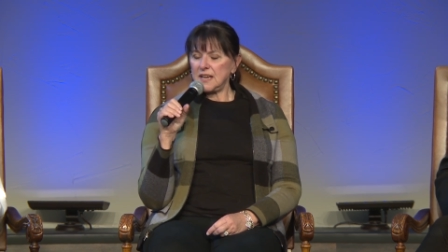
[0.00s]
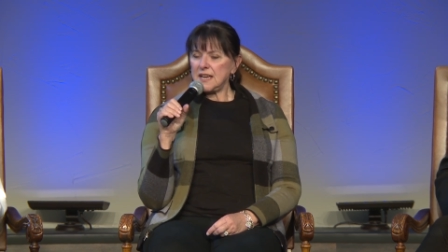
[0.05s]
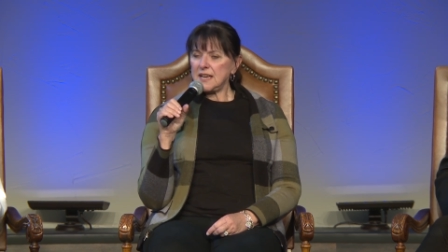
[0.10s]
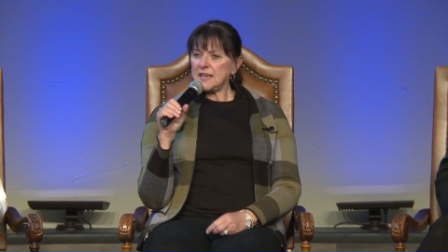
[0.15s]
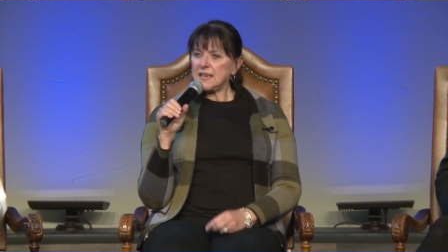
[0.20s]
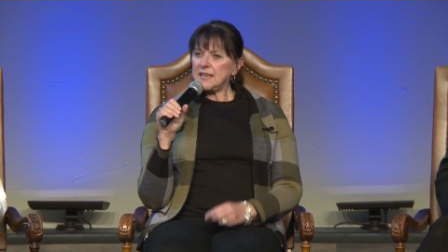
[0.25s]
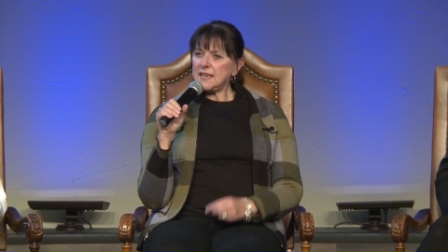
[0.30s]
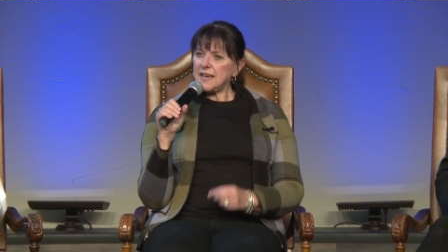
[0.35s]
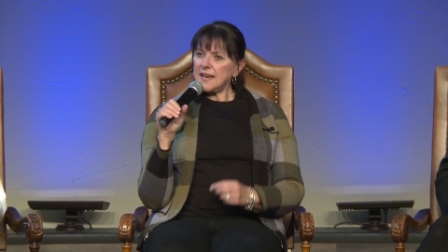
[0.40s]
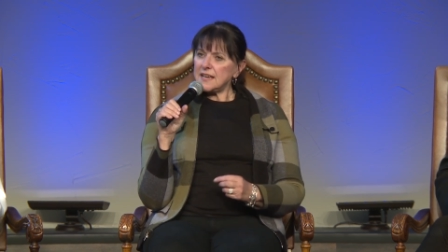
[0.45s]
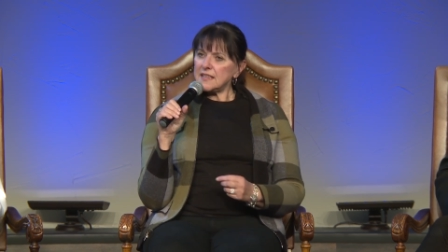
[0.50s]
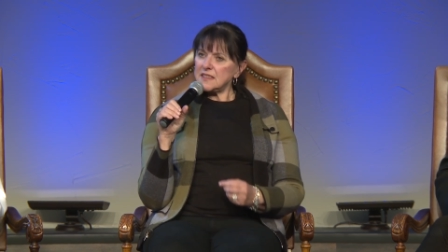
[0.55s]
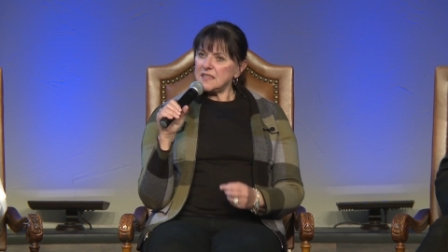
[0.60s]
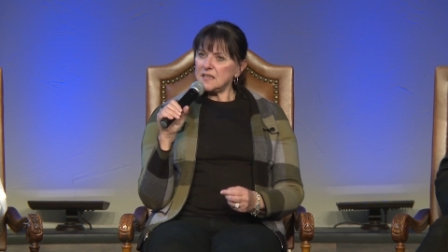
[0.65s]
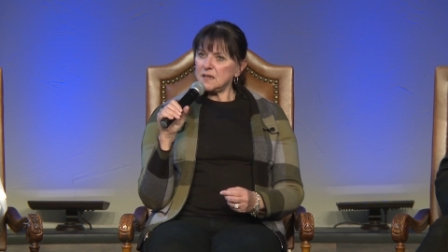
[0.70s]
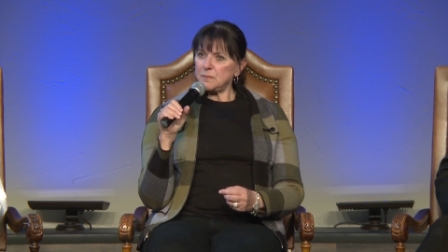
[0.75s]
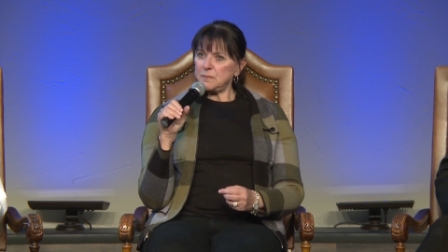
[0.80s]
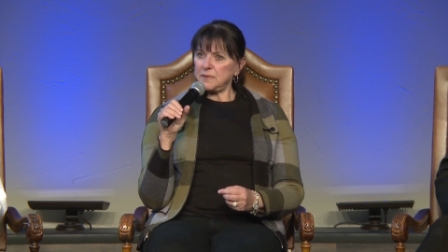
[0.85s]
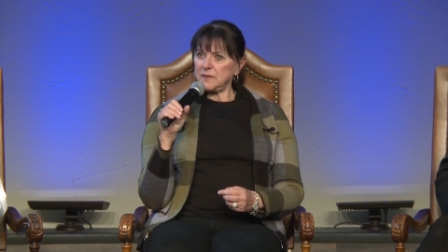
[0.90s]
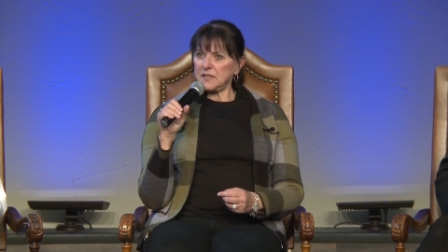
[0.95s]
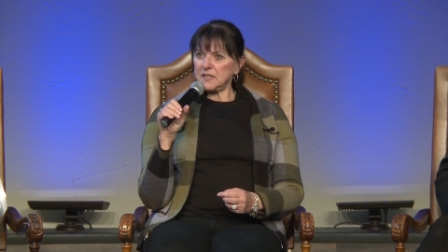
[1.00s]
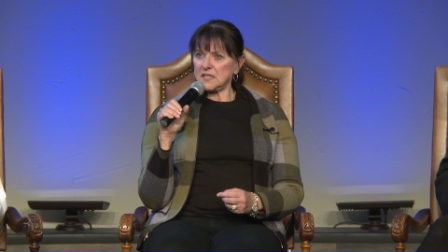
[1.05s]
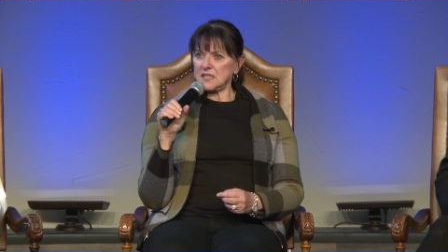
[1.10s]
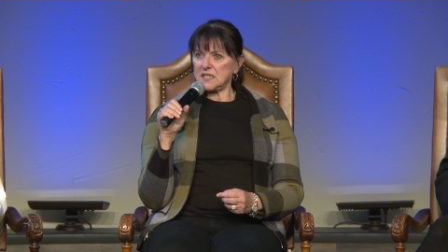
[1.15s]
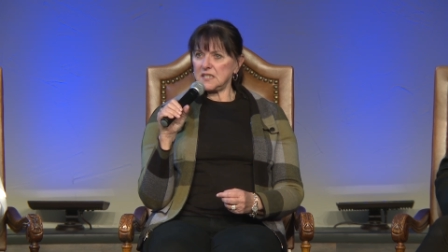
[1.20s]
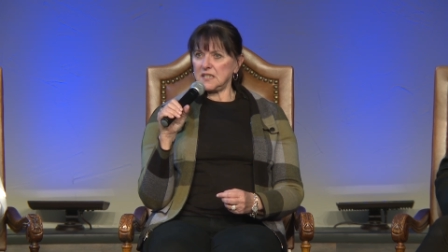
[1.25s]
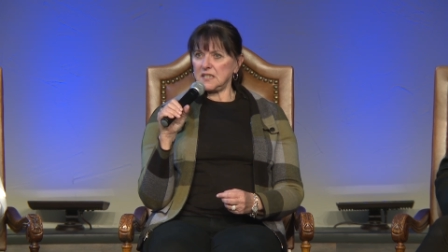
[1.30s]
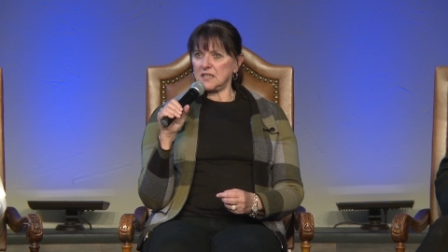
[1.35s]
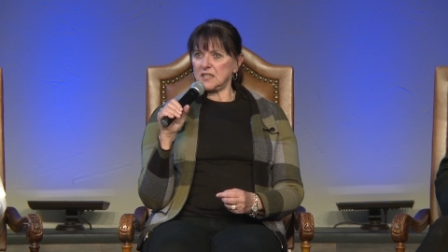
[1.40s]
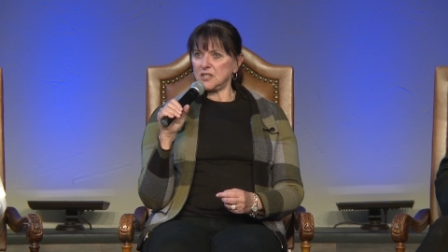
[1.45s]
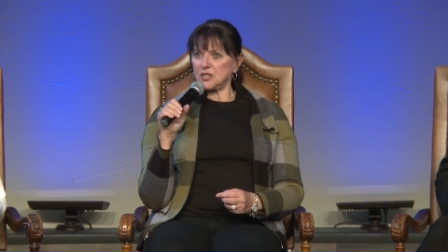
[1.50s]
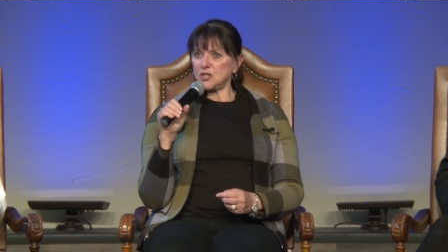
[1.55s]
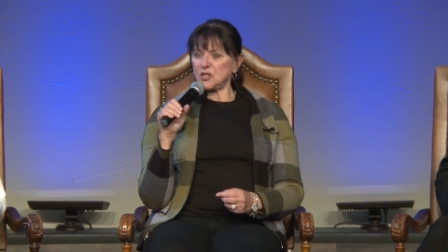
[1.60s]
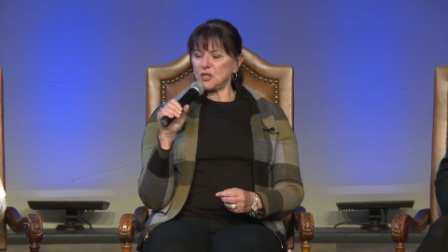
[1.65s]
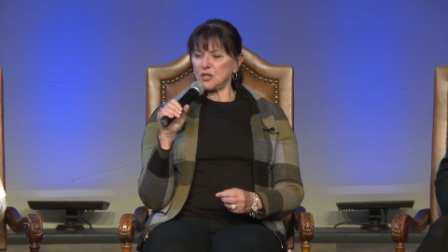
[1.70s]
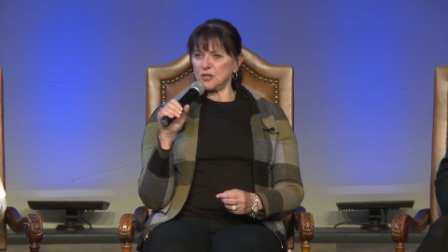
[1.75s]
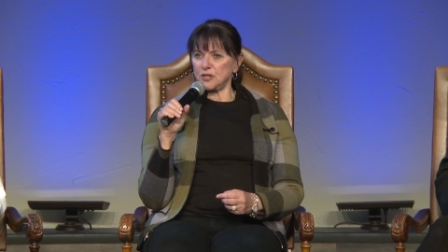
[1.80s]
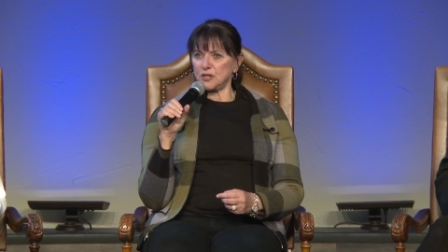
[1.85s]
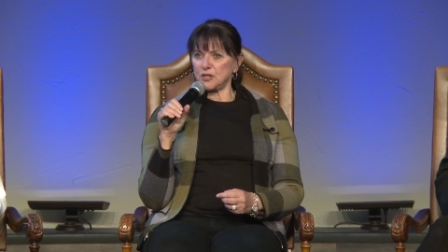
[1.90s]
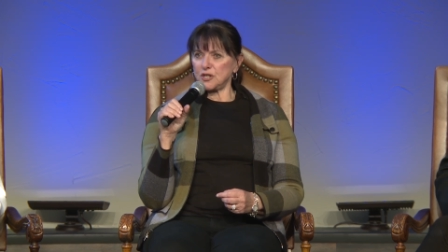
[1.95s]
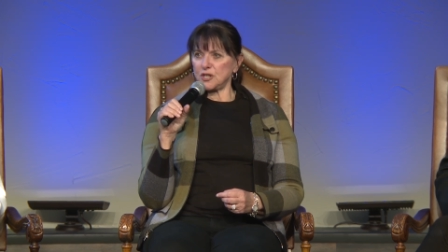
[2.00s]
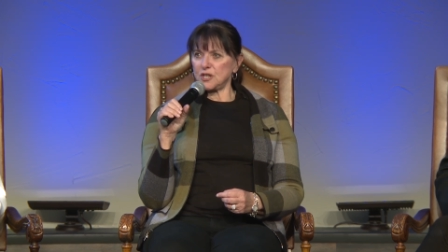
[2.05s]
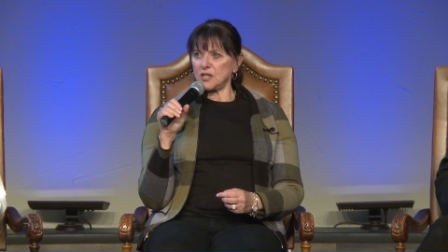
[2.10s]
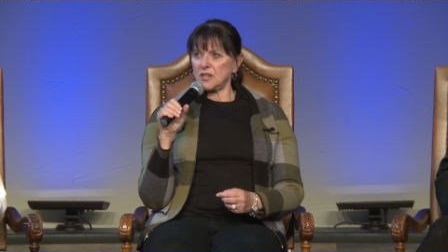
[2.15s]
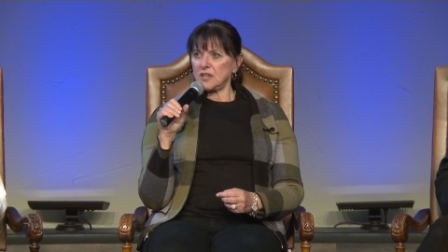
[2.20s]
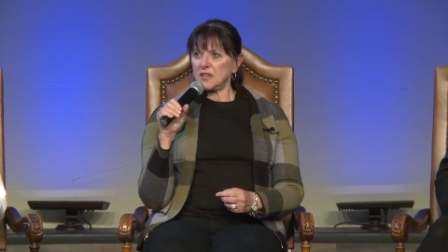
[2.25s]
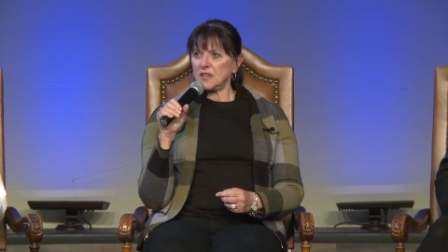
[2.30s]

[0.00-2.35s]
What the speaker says: He had the ability at church,